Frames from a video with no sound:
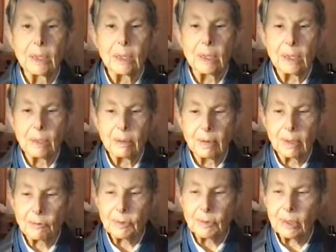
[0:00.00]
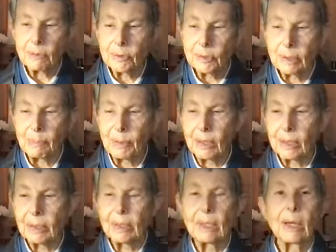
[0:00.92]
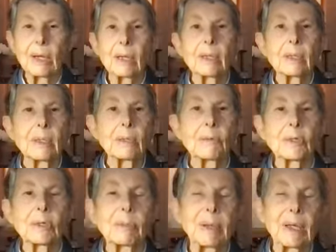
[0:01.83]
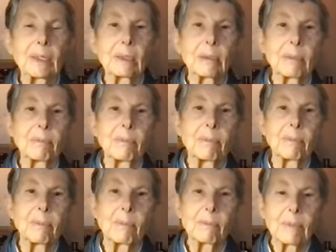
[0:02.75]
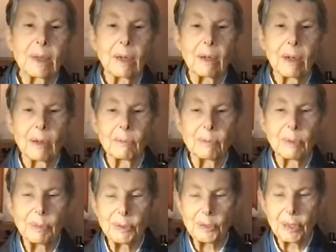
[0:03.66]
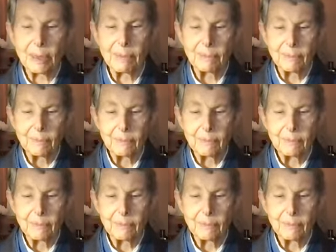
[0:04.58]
I don't think he was Nepali. I think he was Tibetan, Rinpoche.